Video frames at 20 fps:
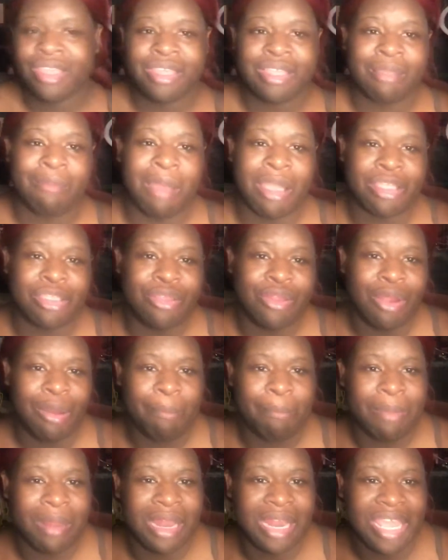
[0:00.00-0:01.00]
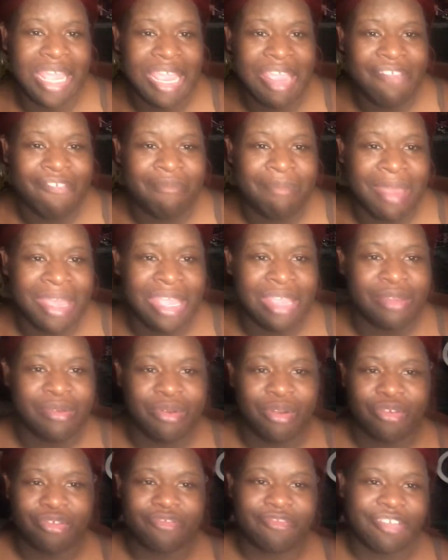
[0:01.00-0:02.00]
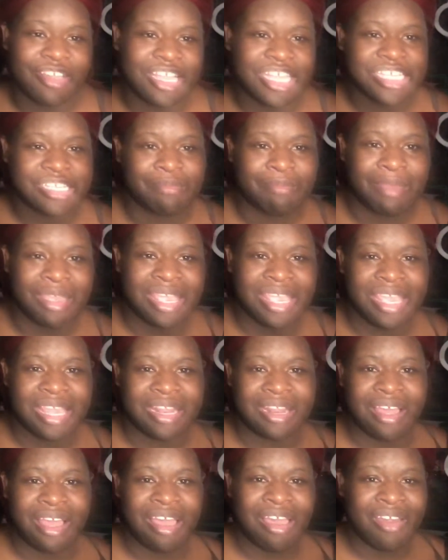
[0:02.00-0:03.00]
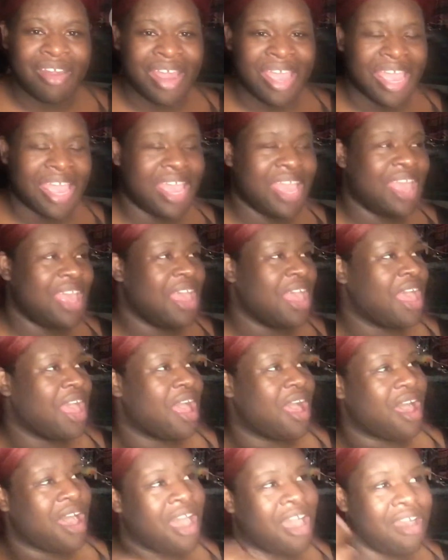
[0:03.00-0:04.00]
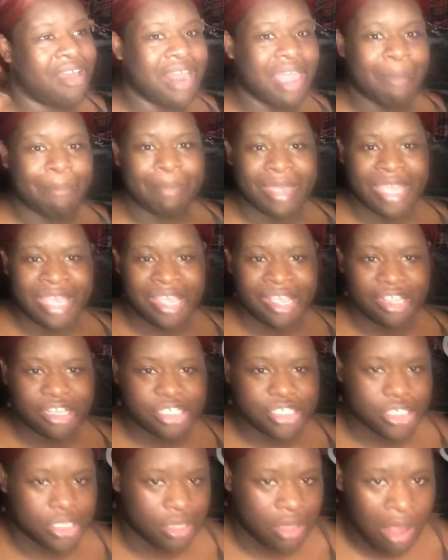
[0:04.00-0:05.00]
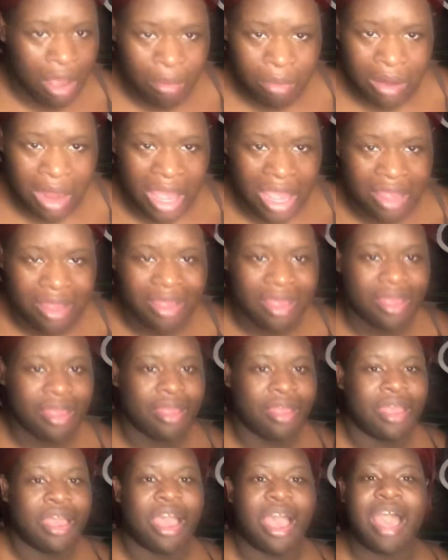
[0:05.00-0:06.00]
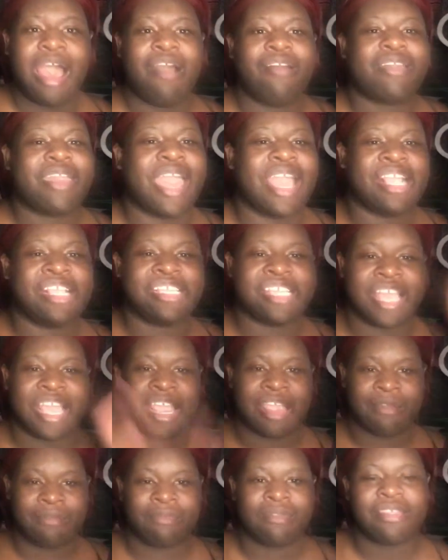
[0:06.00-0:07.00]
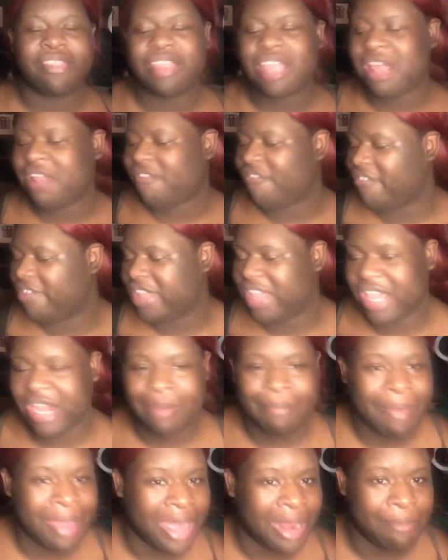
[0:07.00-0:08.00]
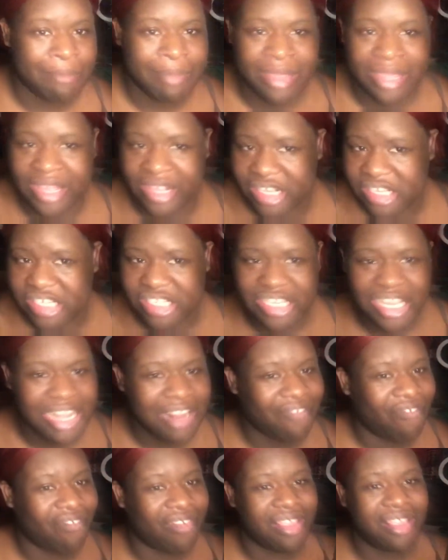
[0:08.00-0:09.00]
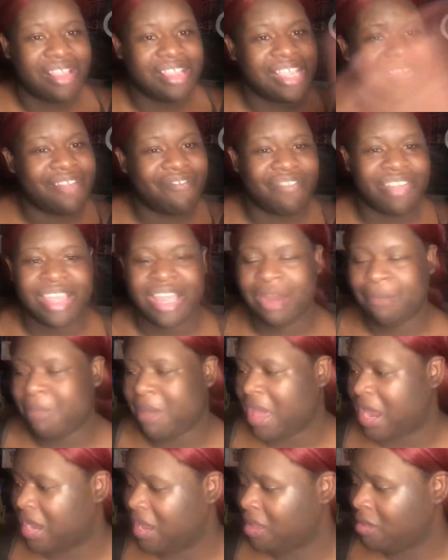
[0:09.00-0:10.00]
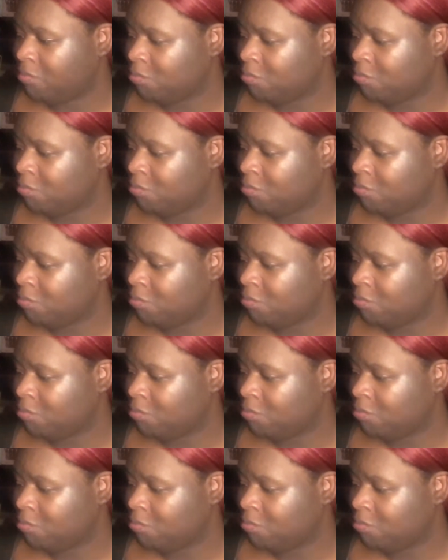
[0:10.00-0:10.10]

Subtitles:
I'm like, you don't believe me, you don't trust me, and all that, bitch. I'm like, okay, James, just forget about it, bitch. Just forget about it.